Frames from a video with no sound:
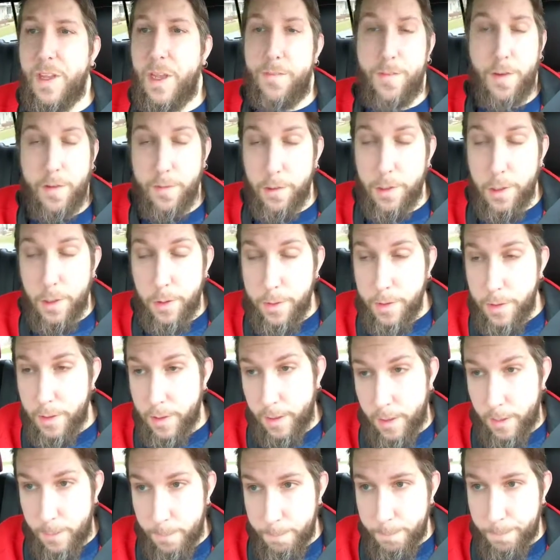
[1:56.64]
of ever
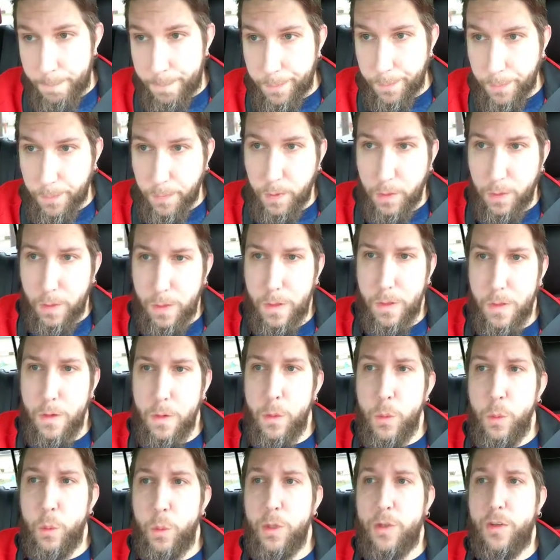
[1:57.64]
going to them,
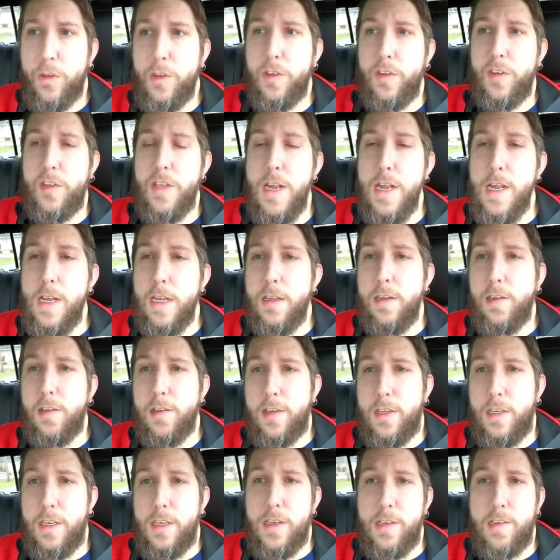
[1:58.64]
which is
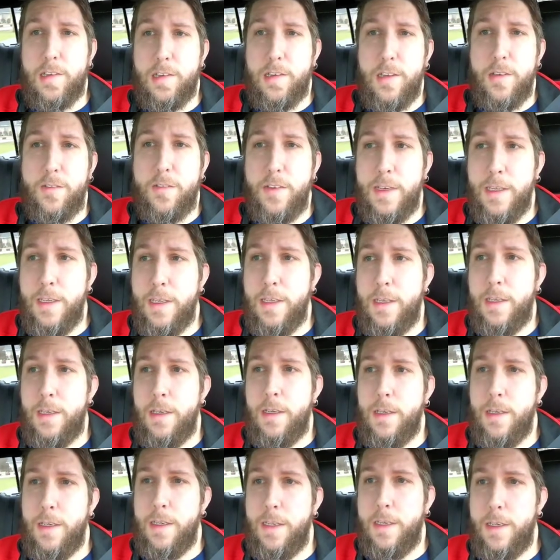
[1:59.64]
nice, I guess, living
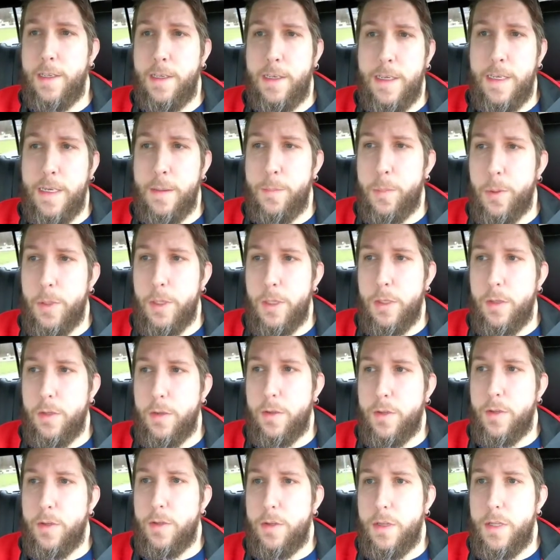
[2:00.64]
in
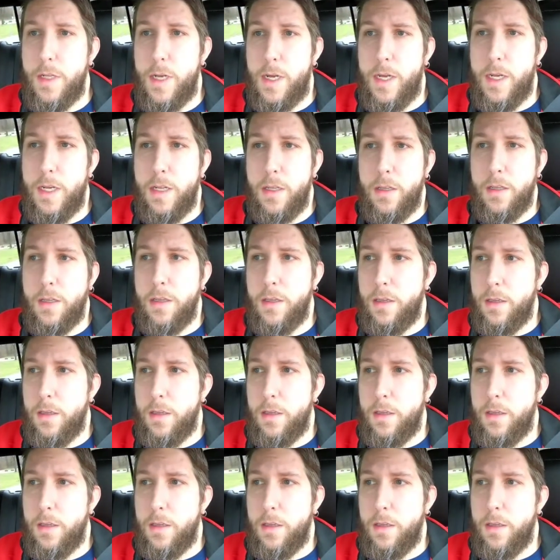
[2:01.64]
Indianapolis, that